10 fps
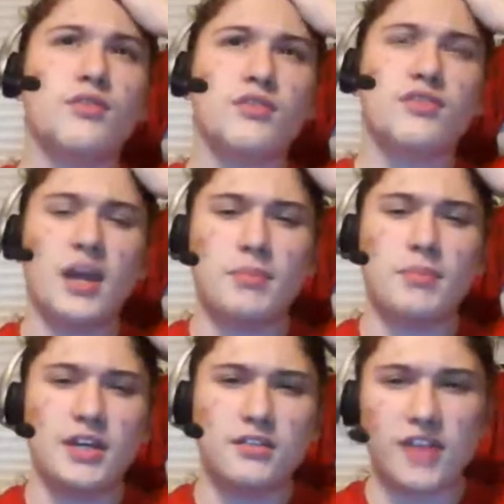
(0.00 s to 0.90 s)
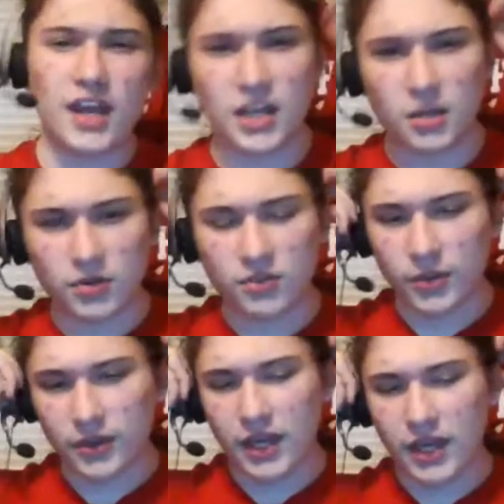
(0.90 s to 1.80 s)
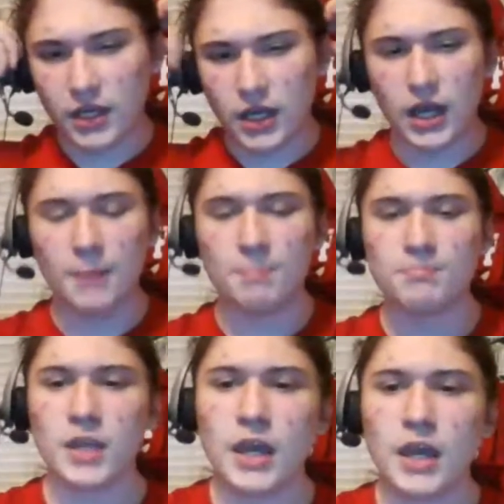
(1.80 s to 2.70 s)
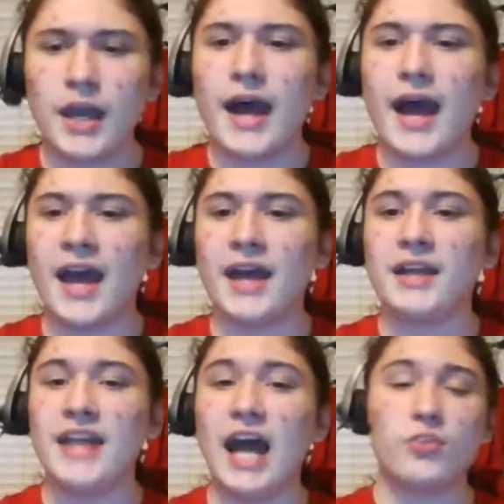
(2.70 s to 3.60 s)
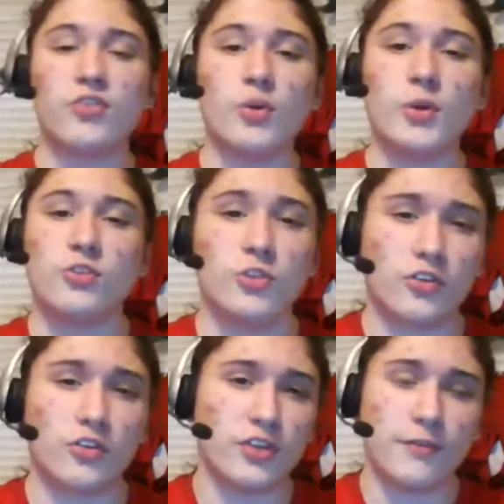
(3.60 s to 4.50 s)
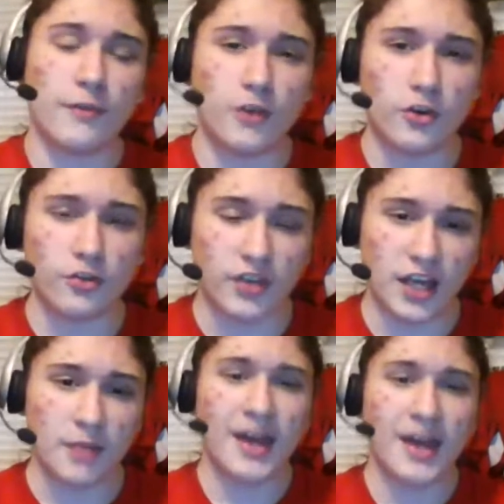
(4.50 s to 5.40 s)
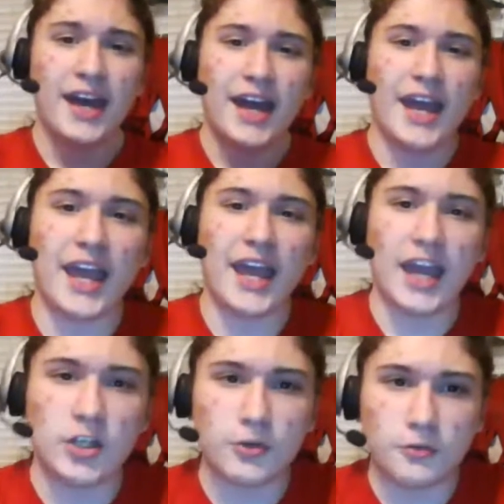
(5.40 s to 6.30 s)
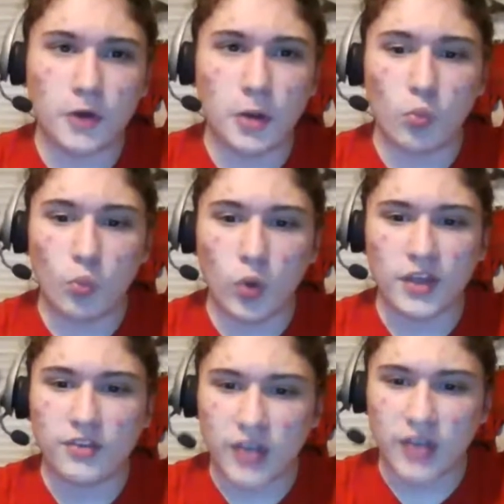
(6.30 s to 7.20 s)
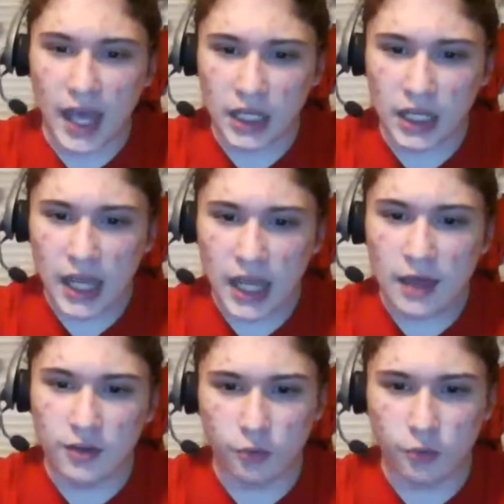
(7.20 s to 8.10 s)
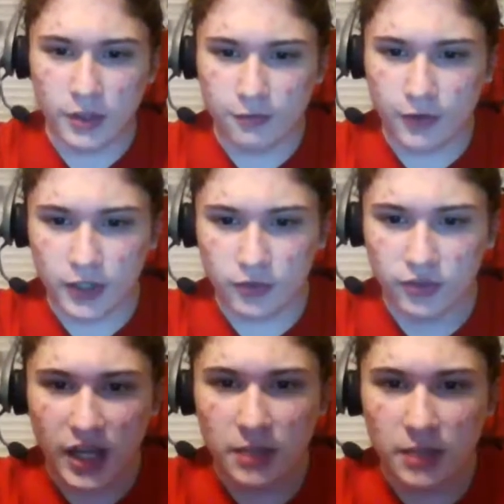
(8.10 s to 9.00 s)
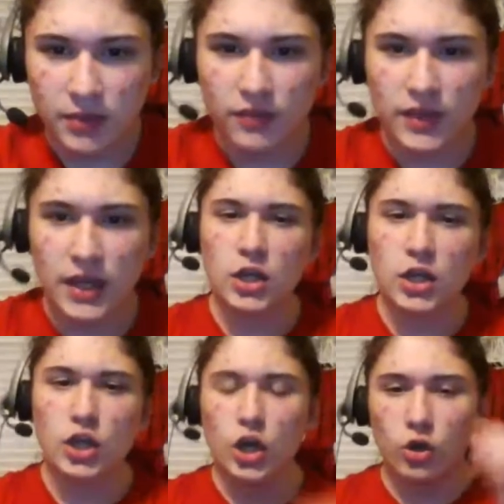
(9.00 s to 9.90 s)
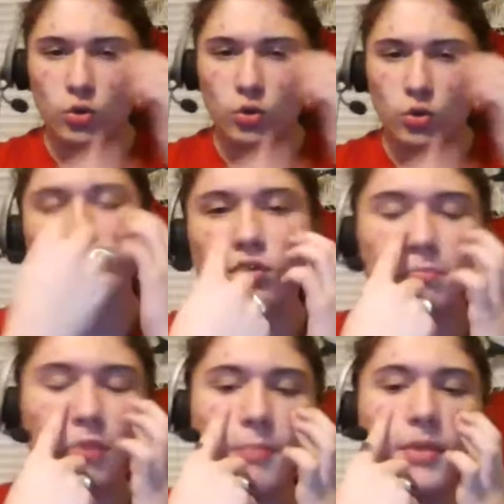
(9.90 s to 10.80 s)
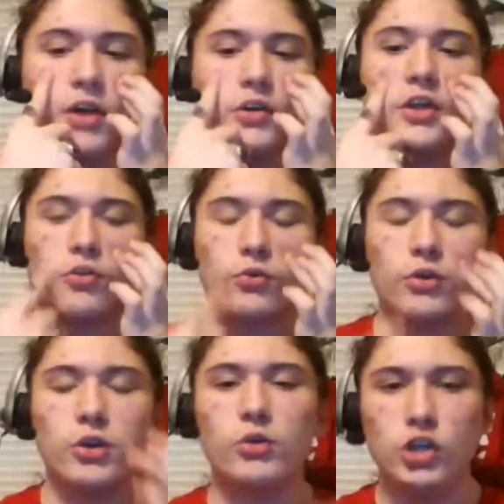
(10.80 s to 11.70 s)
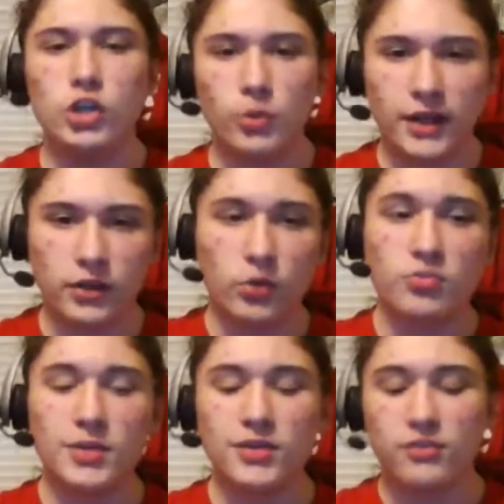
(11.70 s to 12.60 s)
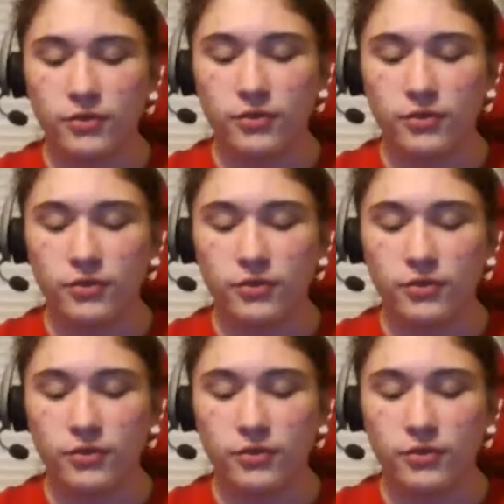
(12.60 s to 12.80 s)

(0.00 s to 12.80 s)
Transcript: Stampede Stadium or something like that. And now it's going to New York City for the first time. And from what they said, this will be the final time that they go primarily through New England, which means